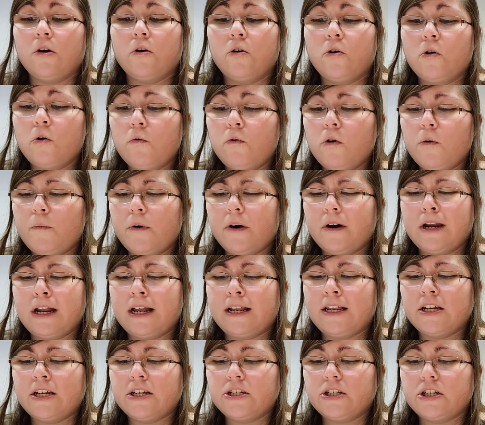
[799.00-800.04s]
Who will put
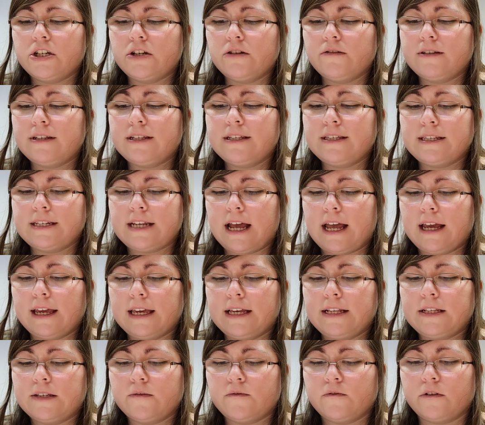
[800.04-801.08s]
on your shoes and
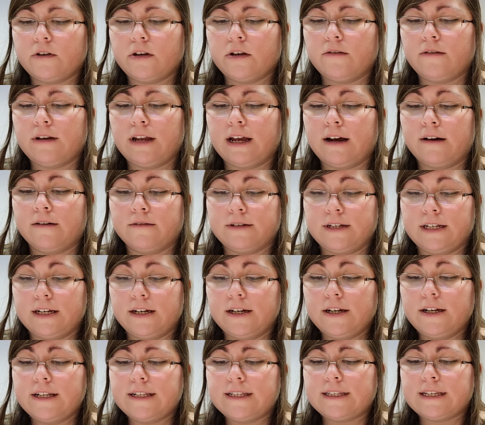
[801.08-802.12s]
stockings for you now,
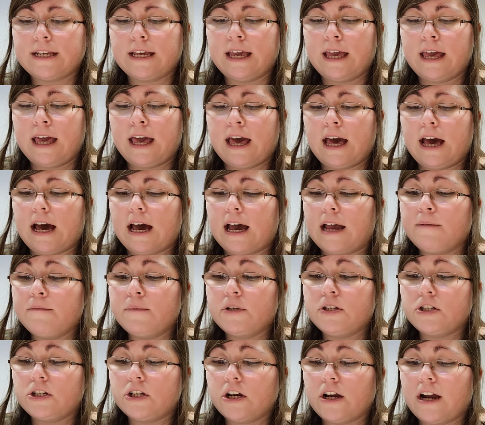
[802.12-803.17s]
dears? I'm
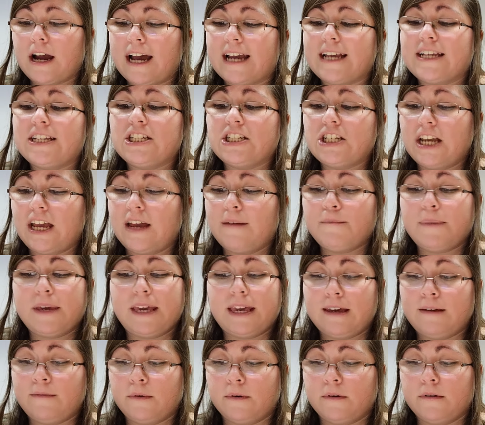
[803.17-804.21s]
sure I shan't
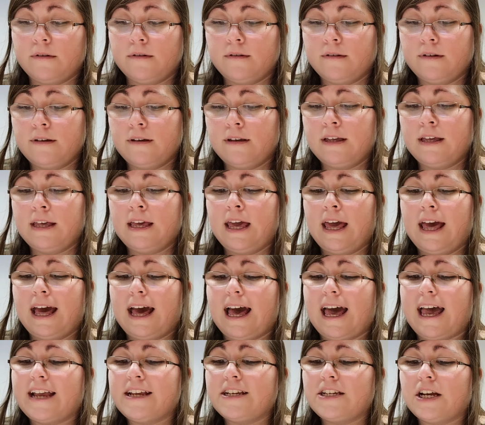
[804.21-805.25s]
be able.
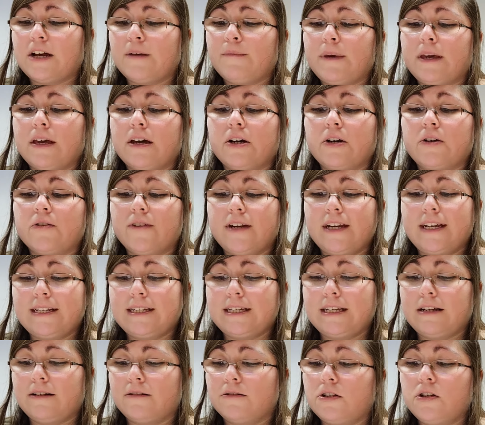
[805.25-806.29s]
I shall be a great
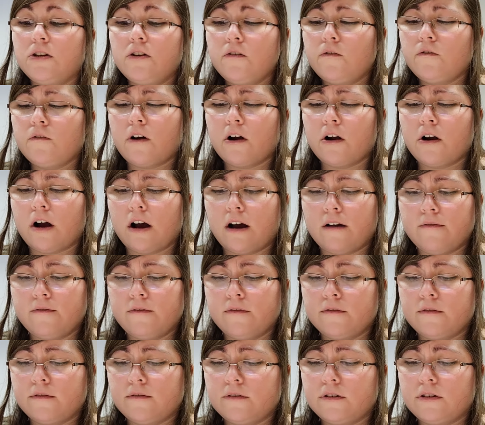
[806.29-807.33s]
deal too far off
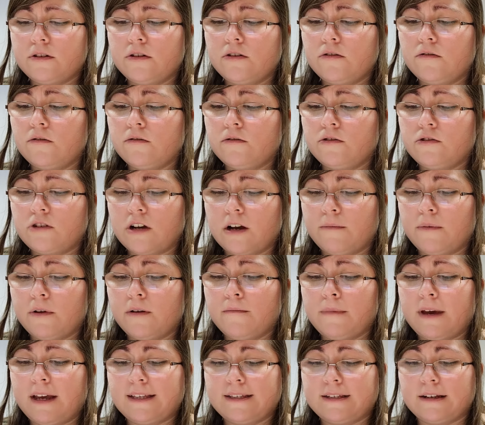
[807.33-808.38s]
to trouble
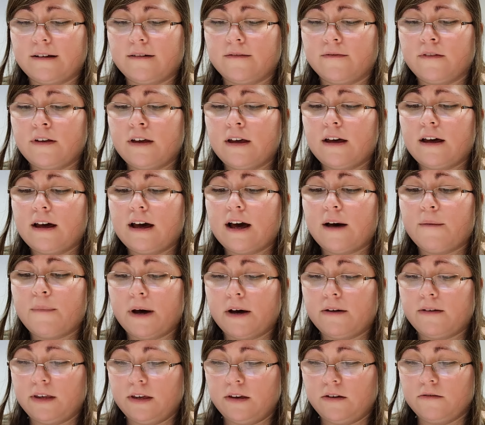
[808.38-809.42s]
myself
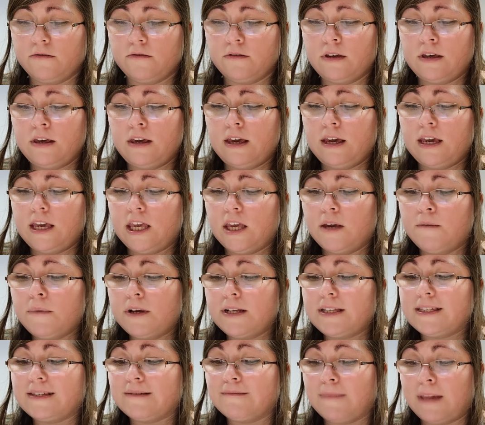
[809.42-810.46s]
about you. You
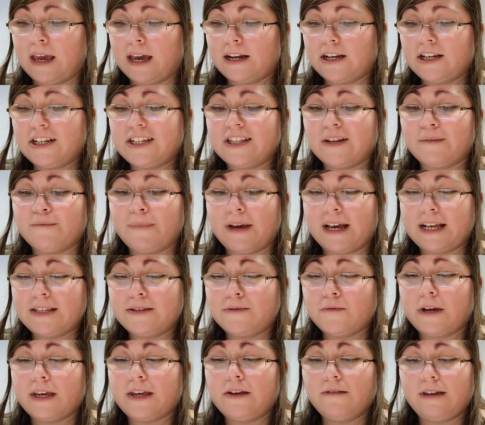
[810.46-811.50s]
must manage the best
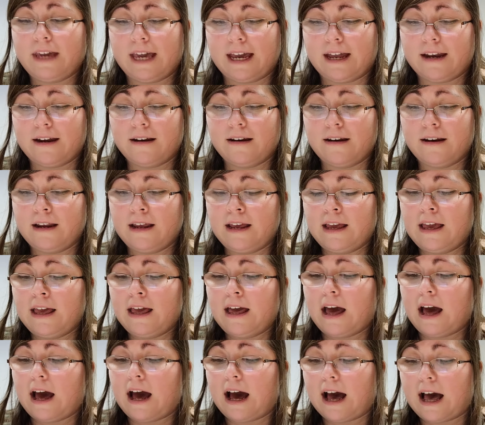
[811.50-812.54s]
way you can.
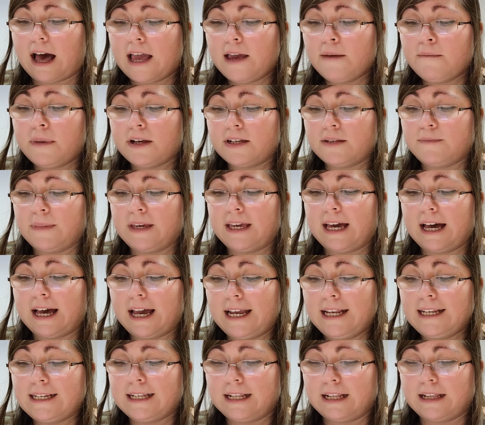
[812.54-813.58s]
I must be
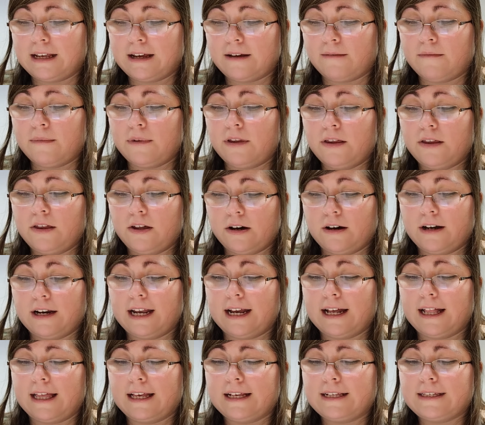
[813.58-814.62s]
kind to them, thought
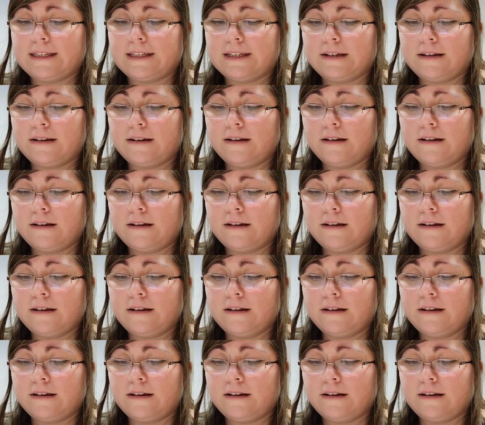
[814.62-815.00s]
Alice.